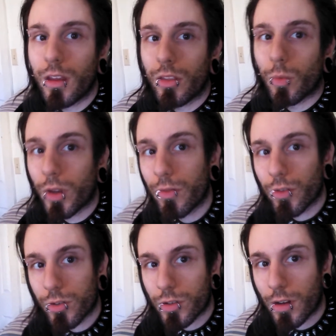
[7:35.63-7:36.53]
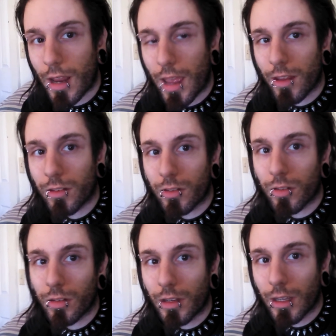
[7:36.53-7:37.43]
The Wii version has
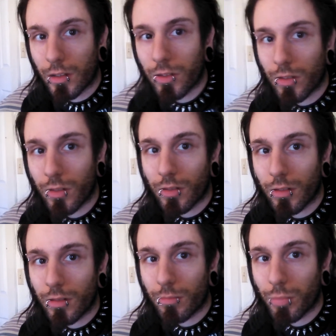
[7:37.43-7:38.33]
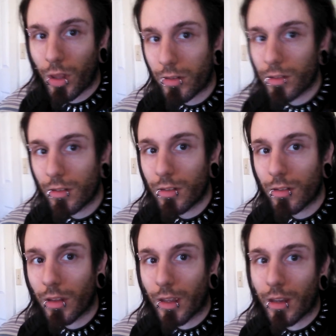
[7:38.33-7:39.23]
its pluses,
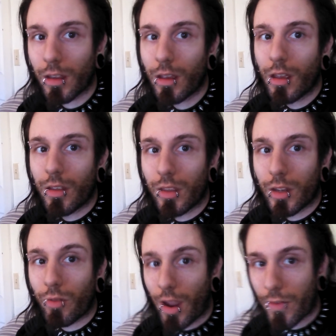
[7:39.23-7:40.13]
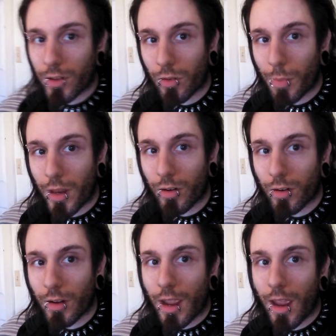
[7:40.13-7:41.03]
like the graphics are
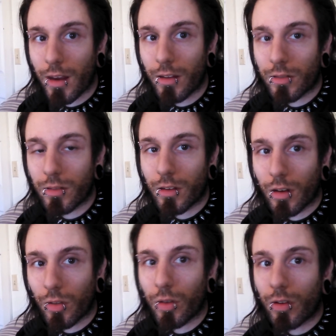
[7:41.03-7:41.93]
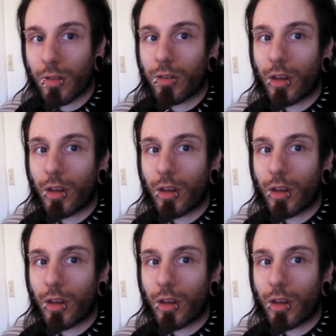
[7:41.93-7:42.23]
better, and it's going to look,